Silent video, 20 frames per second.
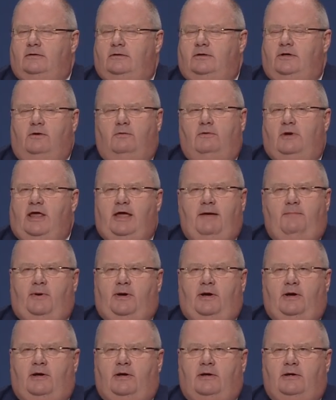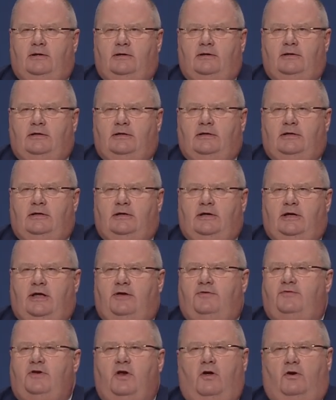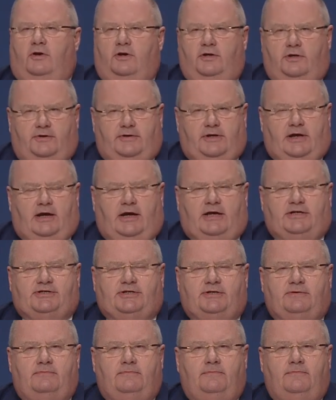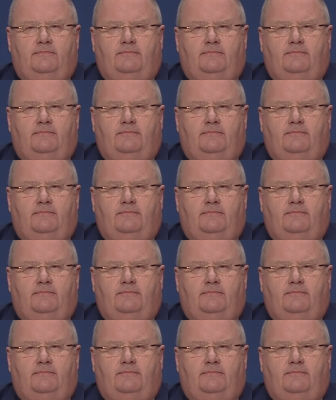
You know, Labour has not learned their lesson,